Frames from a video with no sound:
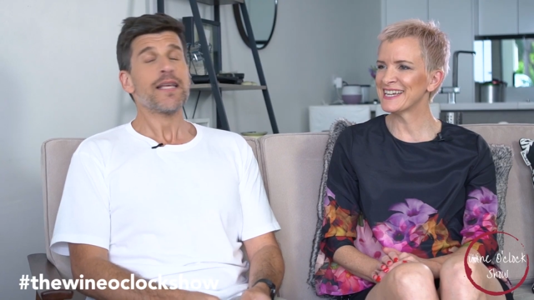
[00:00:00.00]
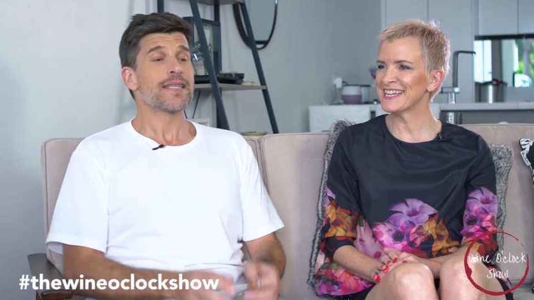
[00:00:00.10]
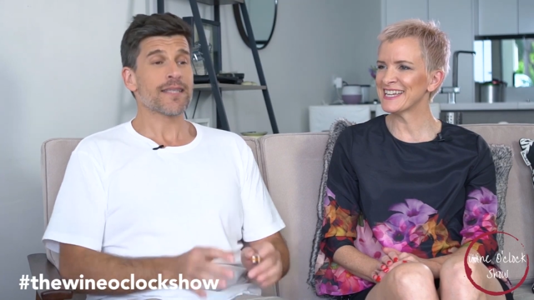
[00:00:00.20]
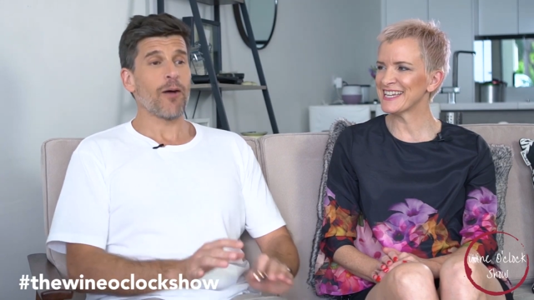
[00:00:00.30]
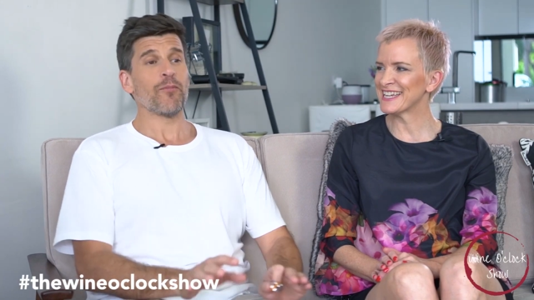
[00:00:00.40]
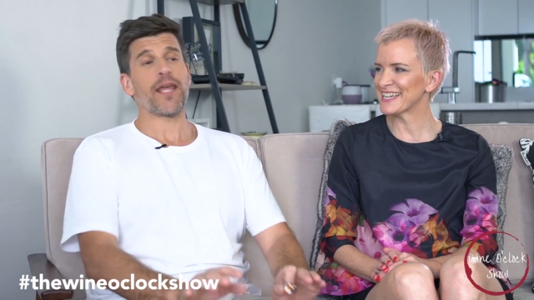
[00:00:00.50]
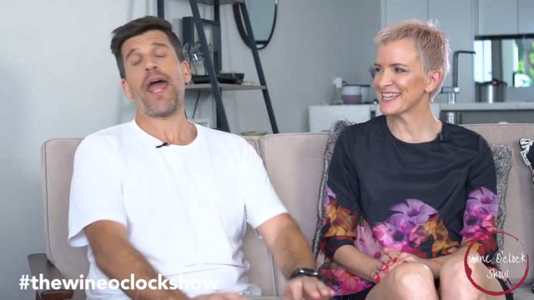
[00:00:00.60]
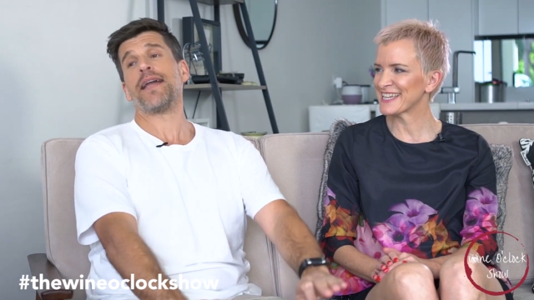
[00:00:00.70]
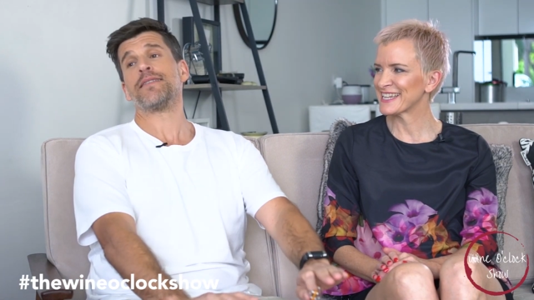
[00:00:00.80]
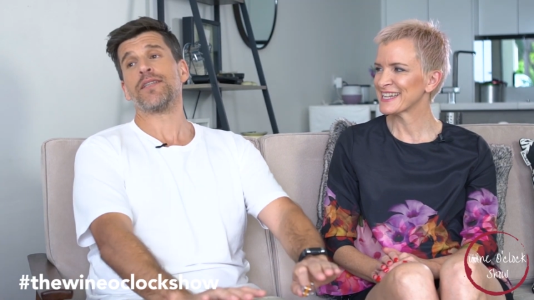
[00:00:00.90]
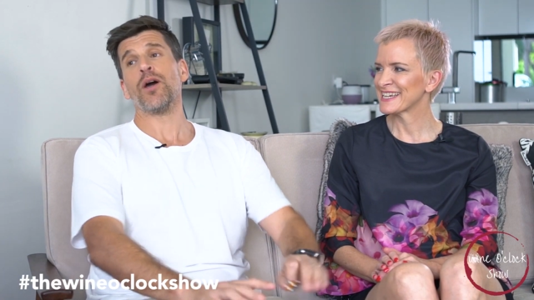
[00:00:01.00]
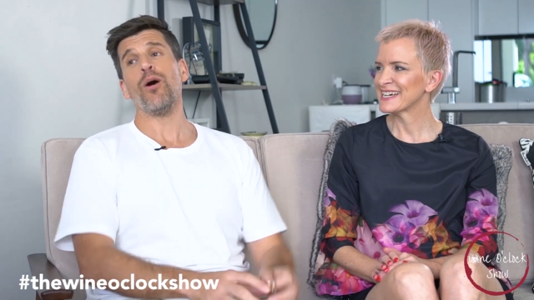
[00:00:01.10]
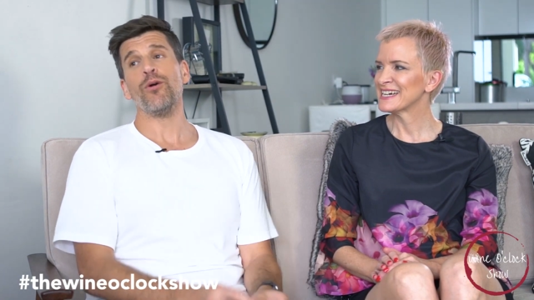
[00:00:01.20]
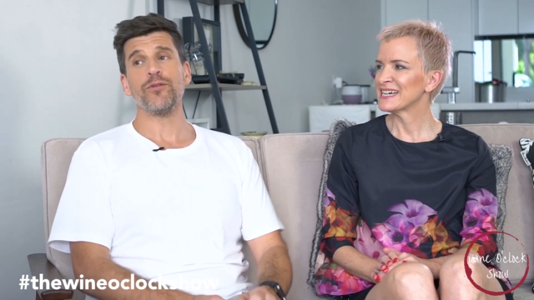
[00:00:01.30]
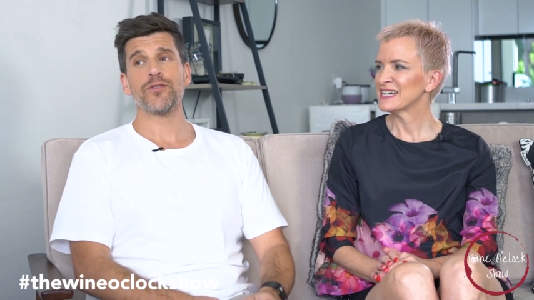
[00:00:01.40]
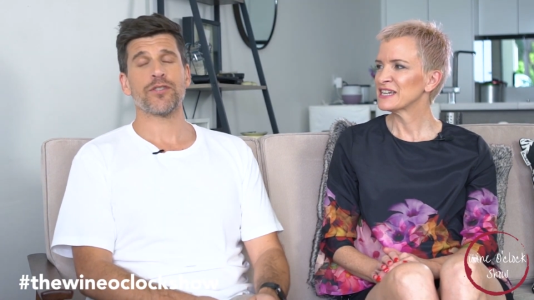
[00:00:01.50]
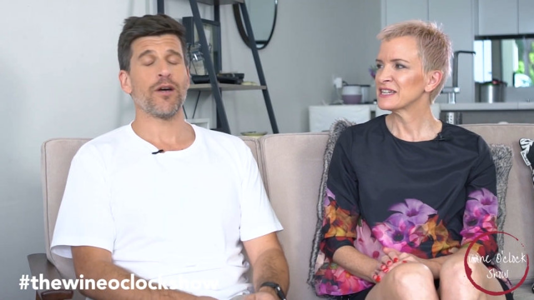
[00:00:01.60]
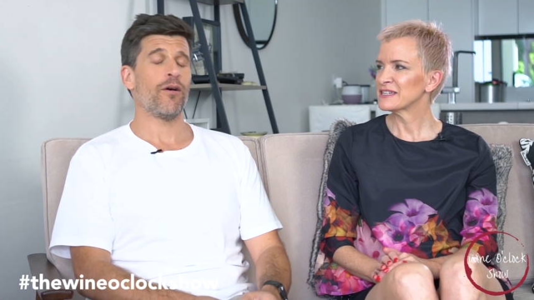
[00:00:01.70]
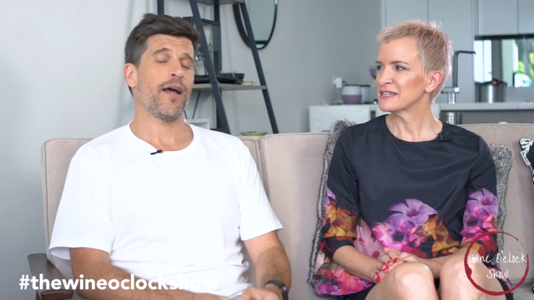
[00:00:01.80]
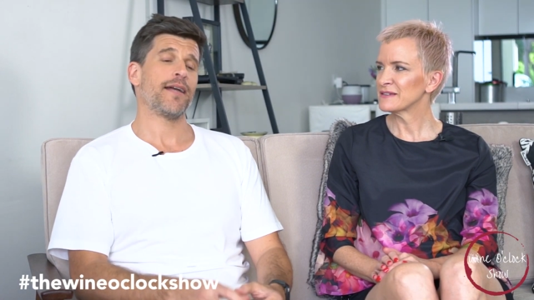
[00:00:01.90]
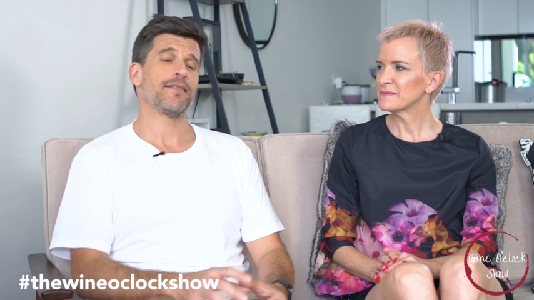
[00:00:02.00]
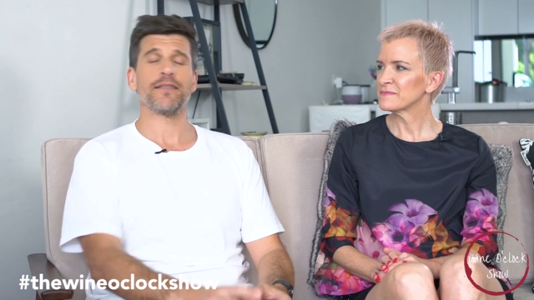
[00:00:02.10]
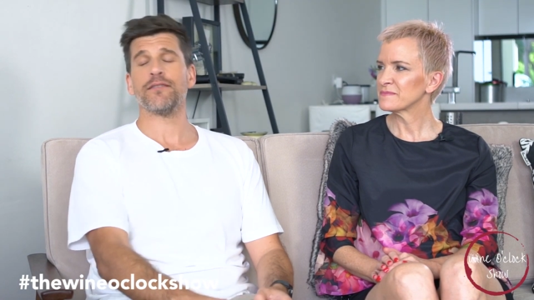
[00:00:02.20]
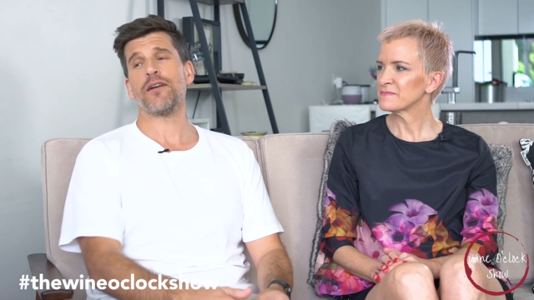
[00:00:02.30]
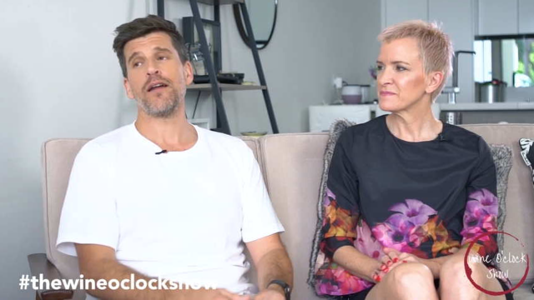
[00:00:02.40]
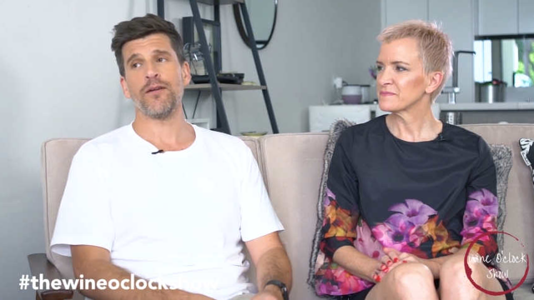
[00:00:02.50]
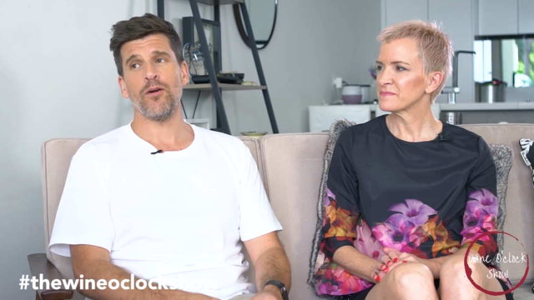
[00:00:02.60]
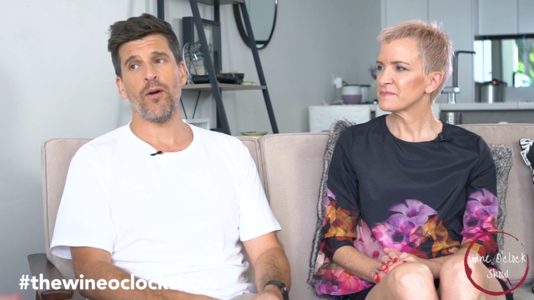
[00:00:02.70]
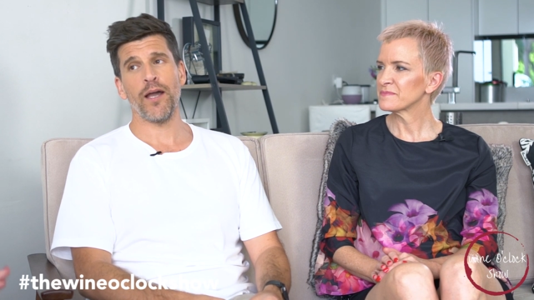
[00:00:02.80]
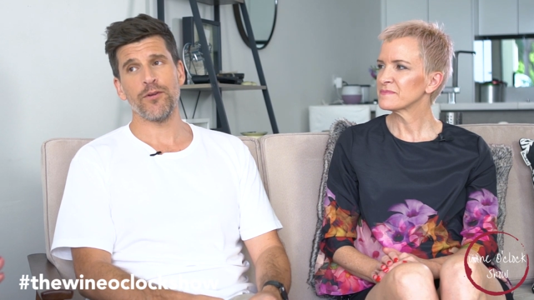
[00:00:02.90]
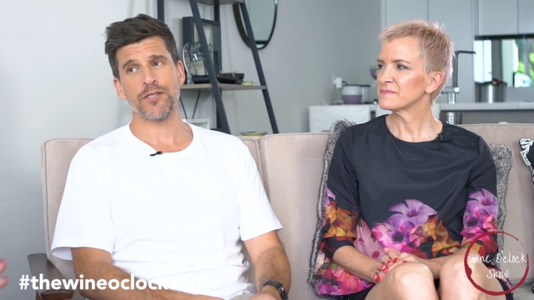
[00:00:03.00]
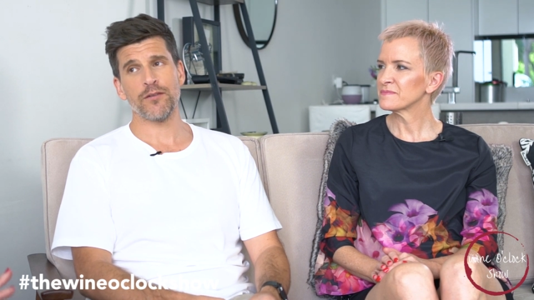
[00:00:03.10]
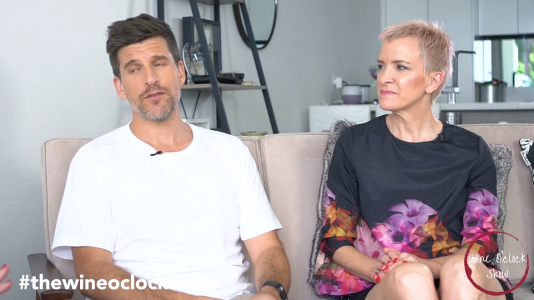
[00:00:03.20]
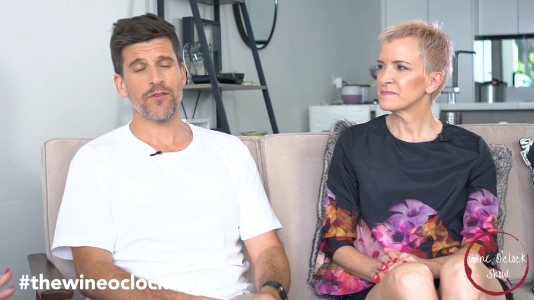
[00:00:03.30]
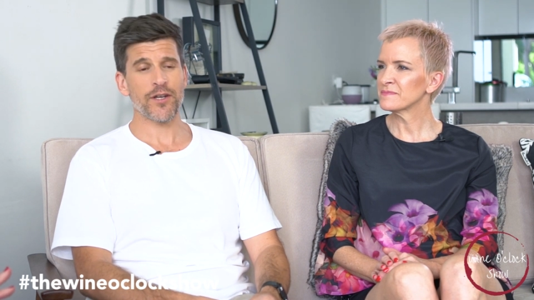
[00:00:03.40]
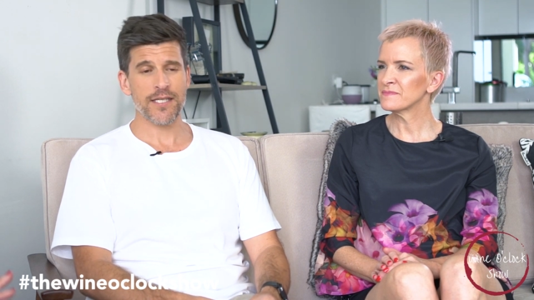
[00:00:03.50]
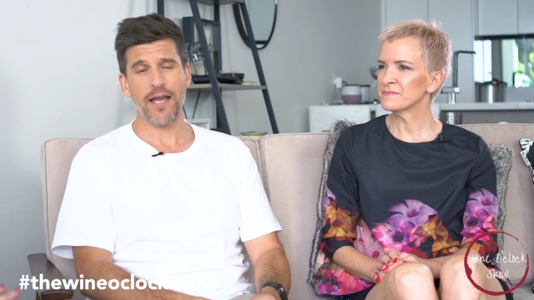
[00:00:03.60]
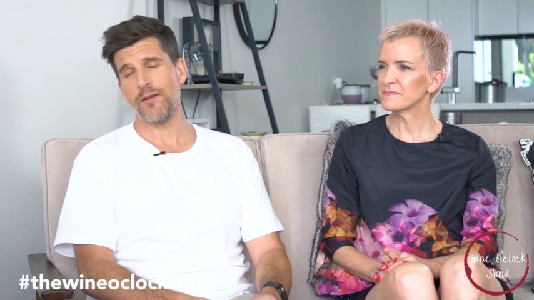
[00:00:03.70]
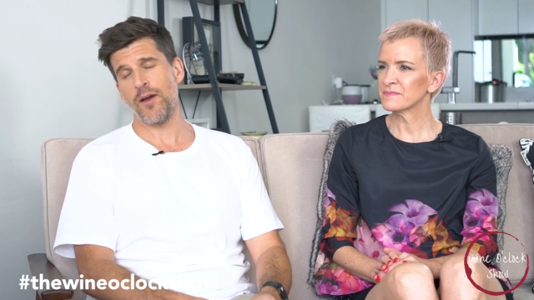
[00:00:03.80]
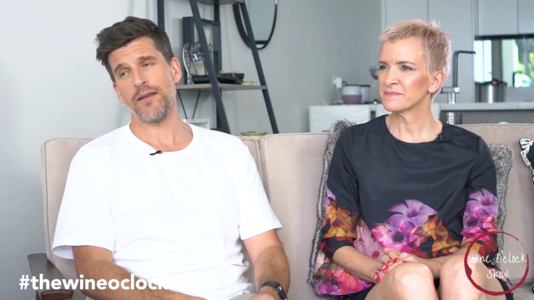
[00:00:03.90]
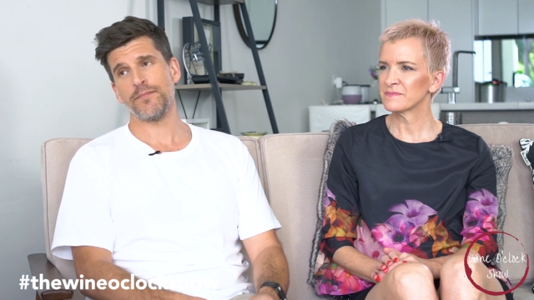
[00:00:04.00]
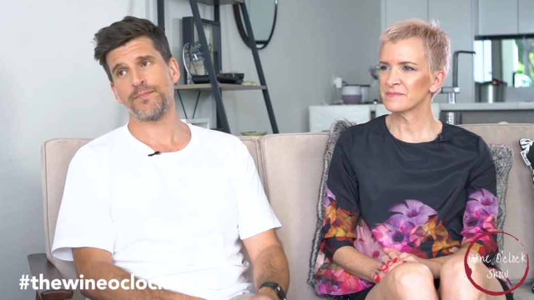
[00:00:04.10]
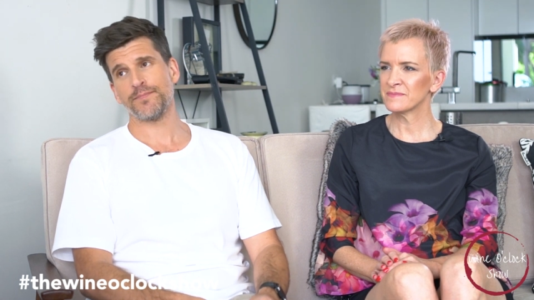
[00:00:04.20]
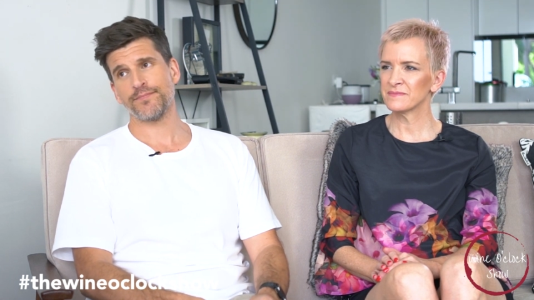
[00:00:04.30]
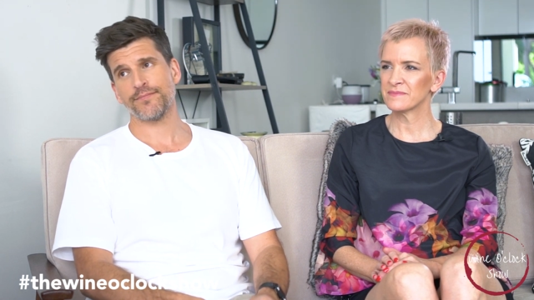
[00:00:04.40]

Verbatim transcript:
Speaker 1: something had to go. Yeah. So I had to give radio away, which how I was very sad about. How mm.